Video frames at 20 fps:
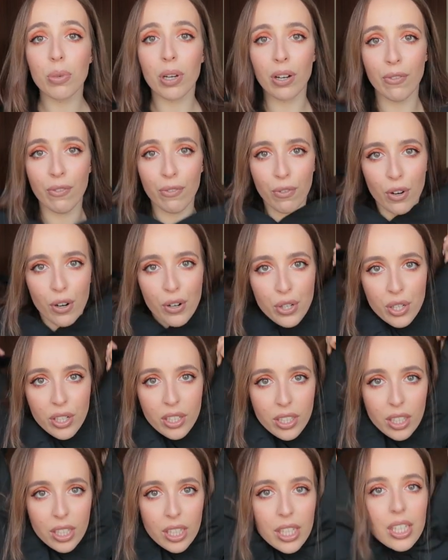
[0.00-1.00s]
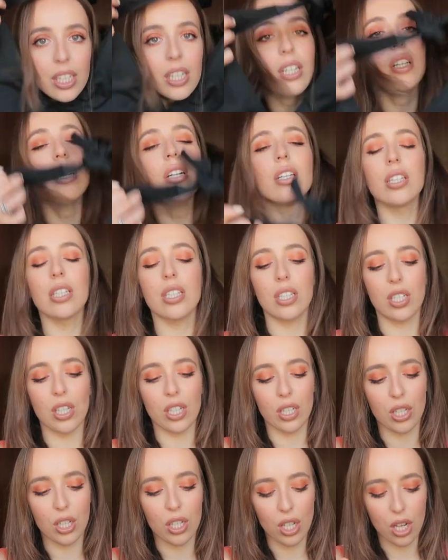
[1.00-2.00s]
but unfortunately it's
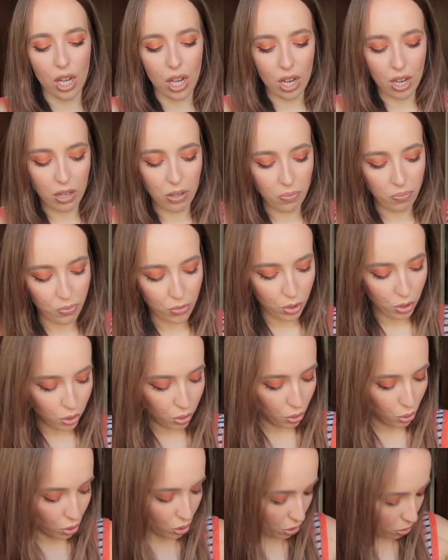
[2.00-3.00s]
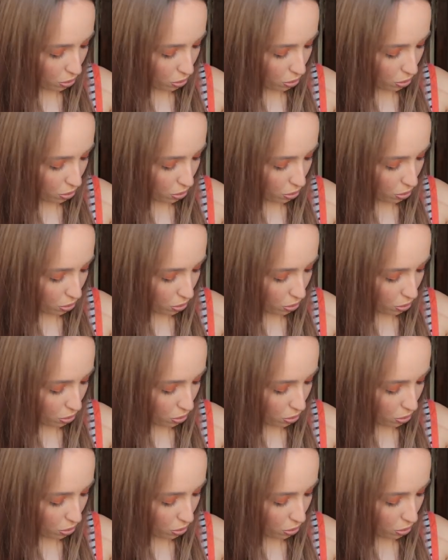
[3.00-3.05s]
just too